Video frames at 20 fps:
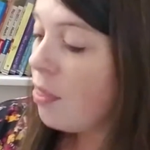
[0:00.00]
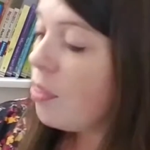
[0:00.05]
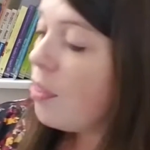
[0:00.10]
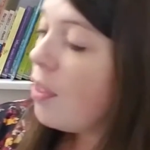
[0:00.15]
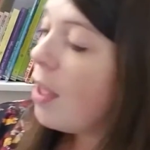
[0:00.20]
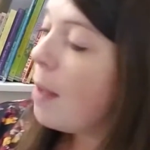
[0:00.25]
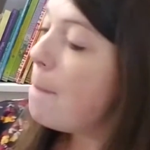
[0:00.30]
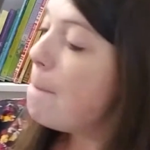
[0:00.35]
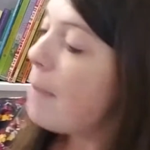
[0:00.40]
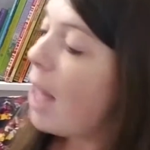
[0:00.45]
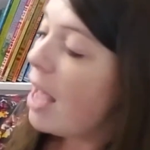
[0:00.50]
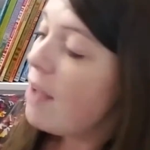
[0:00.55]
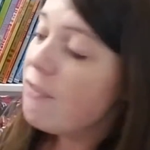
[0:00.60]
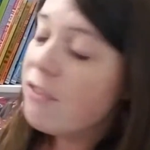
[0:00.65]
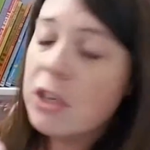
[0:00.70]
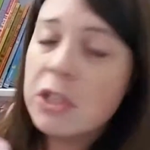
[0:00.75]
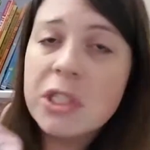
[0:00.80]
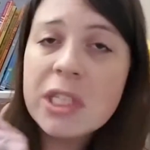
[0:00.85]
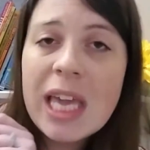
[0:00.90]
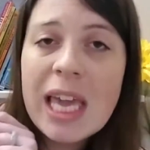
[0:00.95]
My
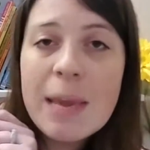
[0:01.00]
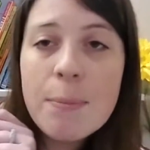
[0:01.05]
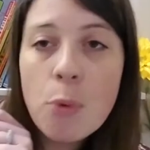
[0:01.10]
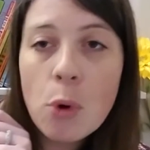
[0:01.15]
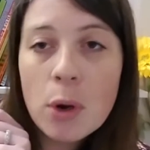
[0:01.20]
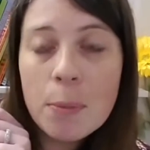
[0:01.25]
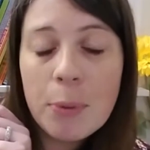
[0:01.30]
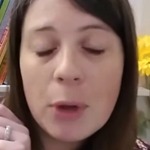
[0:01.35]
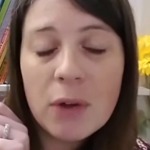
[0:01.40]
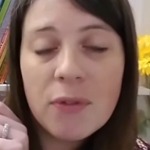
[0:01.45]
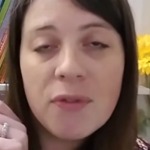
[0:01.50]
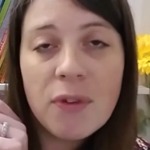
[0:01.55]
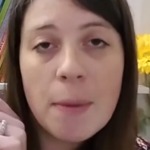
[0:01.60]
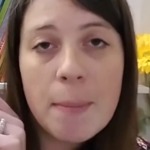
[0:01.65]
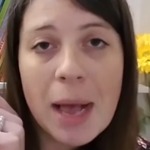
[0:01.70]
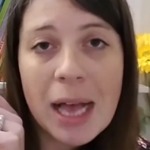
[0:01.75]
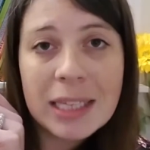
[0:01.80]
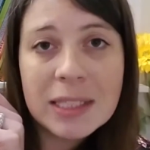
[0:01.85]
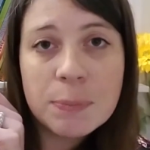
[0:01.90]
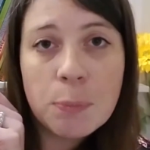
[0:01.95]
first keyboard book from
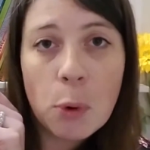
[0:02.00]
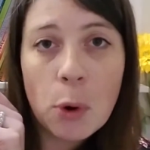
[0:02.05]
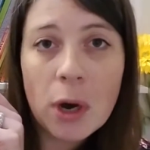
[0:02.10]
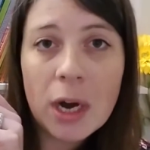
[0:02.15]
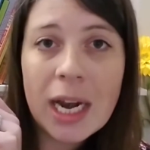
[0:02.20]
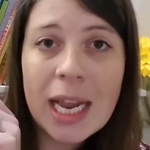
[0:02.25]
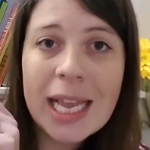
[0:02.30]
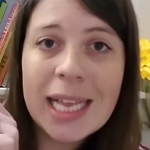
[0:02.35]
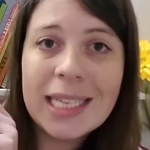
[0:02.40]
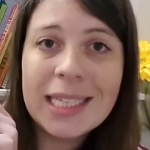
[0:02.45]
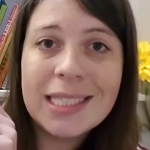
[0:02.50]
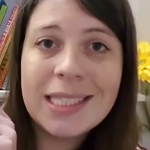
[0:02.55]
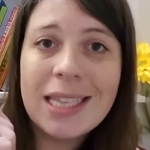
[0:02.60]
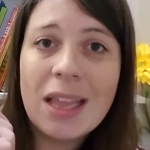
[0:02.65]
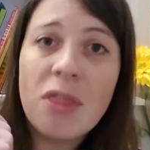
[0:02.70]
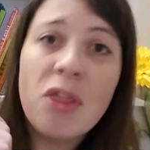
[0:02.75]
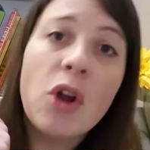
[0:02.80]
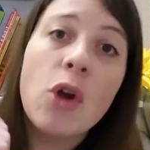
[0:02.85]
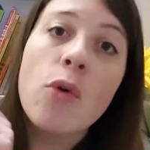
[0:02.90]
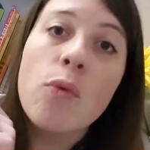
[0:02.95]
Usborne is
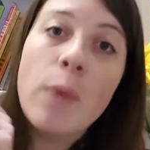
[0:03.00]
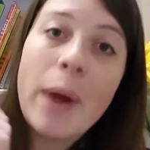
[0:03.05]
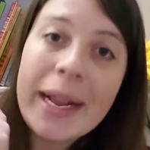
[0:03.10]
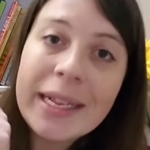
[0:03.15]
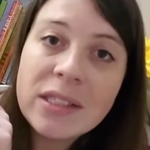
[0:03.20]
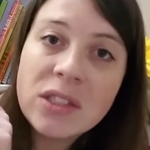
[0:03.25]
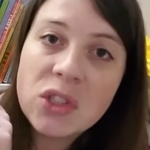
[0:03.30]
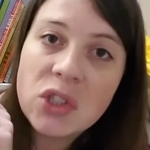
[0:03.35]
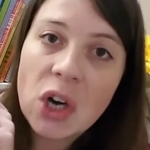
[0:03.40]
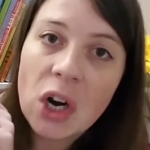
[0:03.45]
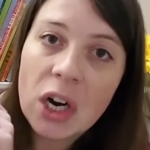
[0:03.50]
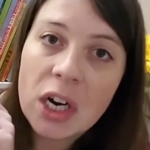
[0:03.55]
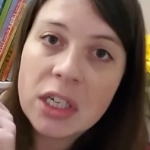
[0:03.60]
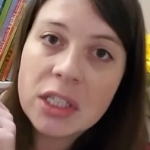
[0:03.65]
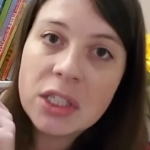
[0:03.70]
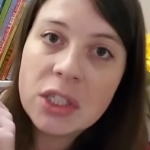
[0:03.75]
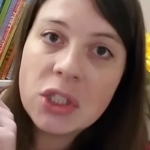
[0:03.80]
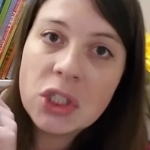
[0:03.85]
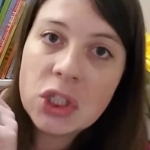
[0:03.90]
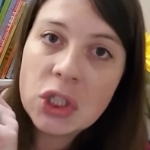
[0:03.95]
the great
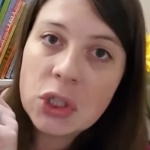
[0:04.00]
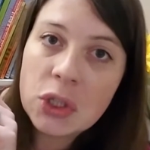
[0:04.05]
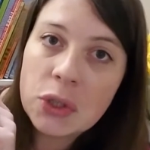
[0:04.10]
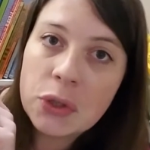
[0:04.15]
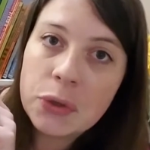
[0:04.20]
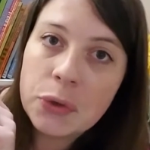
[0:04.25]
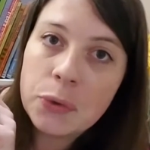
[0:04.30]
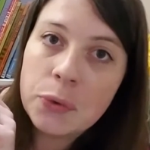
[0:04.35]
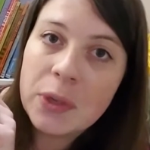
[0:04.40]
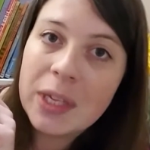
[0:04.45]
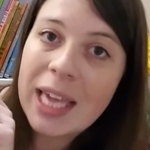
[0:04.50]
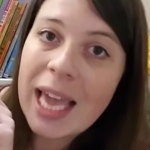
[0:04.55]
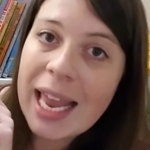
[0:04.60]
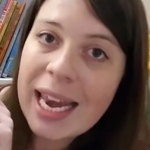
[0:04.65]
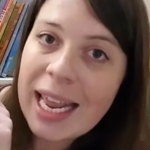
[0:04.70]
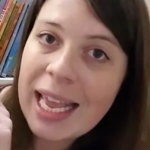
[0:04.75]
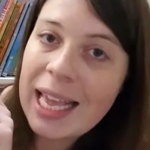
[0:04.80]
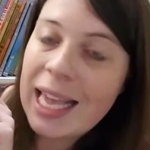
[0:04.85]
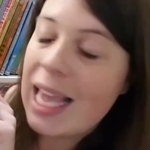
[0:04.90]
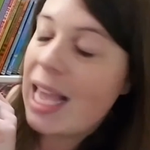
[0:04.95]
start to
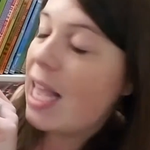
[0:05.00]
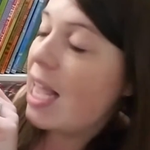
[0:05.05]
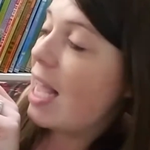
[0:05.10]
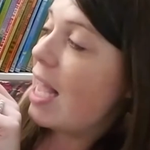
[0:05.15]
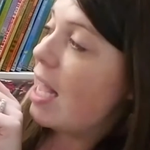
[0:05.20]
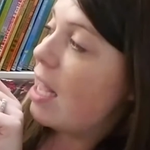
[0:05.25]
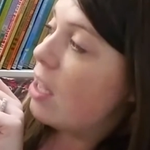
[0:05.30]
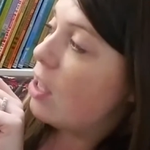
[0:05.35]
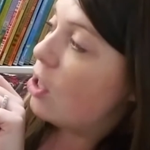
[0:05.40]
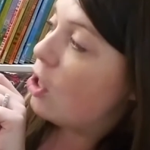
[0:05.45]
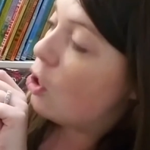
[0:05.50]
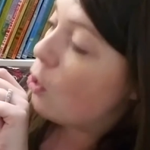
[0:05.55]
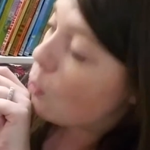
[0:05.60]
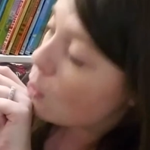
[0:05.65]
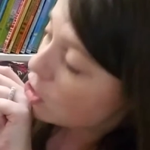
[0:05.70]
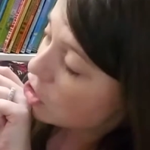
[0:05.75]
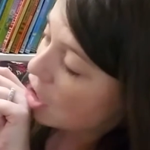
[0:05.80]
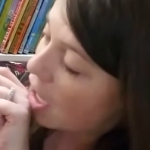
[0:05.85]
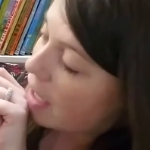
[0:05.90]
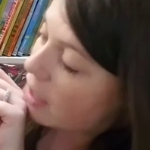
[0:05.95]
getting
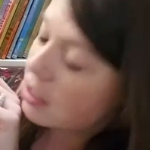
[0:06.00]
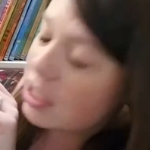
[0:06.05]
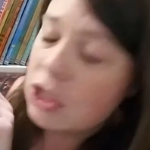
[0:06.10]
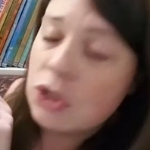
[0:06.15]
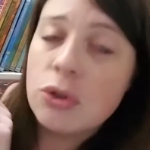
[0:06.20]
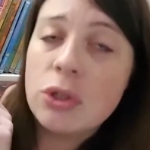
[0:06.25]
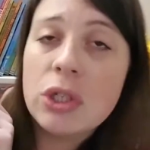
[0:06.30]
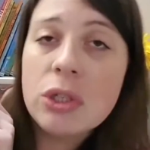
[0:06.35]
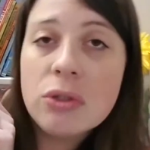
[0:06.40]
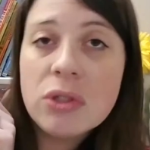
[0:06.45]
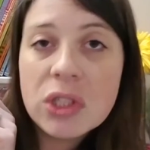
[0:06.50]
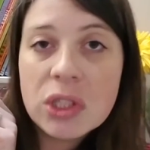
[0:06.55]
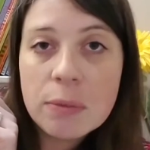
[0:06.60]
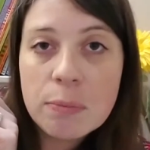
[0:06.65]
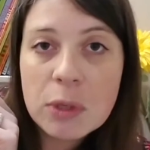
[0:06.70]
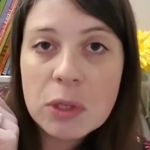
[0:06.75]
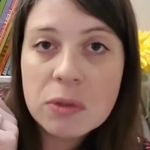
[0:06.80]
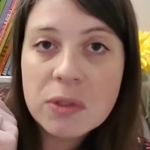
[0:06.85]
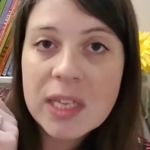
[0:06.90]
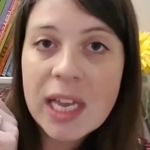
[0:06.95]
your child introduced to
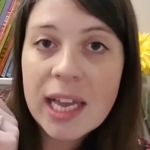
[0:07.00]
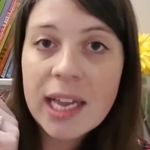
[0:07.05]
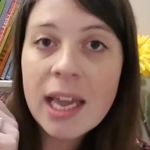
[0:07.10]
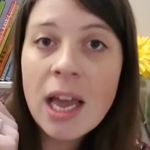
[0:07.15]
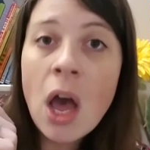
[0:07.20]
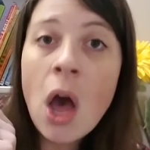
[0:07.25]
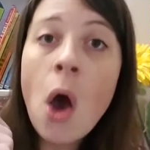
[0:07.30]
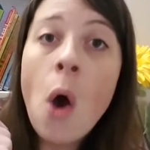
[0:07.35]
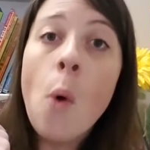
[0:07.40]
music.